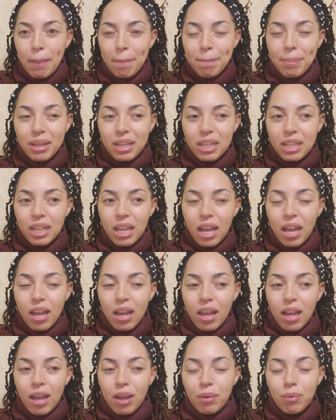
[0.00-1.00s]
but
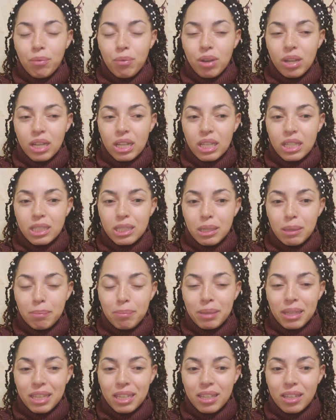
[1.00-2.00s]
I want it to
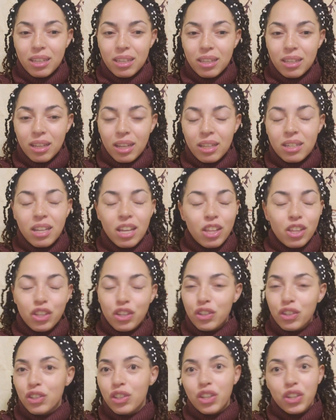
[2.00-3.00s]
be
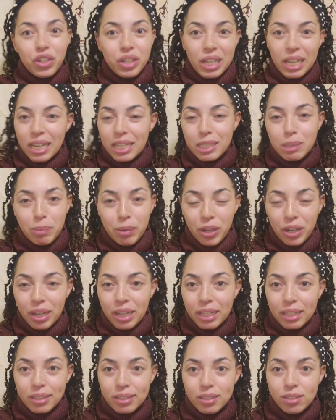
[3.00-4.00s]
another learning
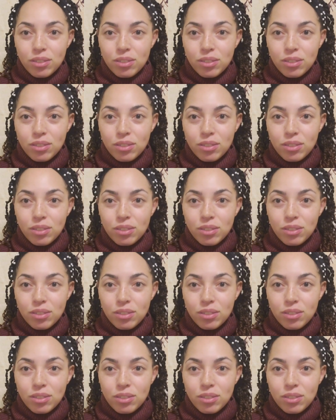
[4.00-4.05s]
experience,